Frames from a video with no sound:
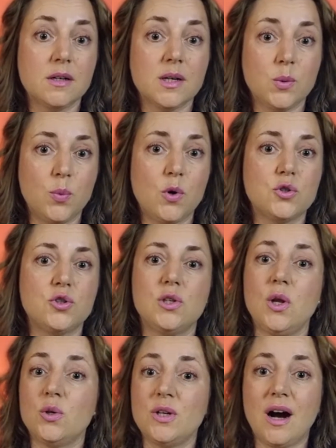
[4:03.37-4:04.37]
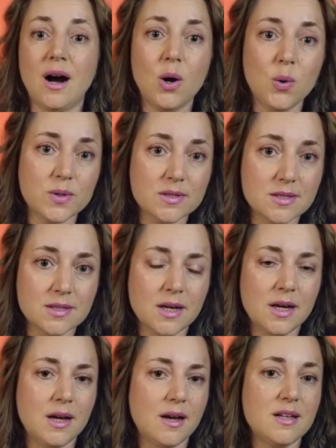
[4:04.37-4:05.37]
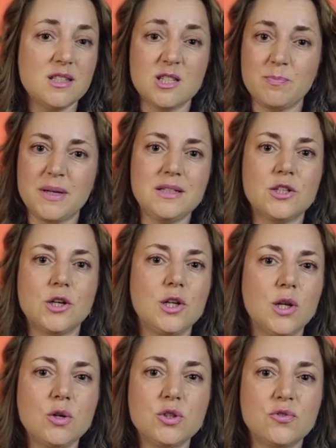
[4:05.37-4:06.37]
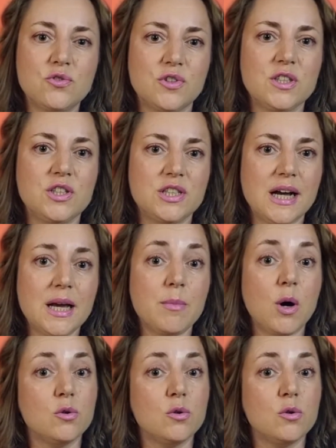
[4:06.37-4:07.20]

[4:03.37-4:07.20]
He worked long hours and spent a lot of free time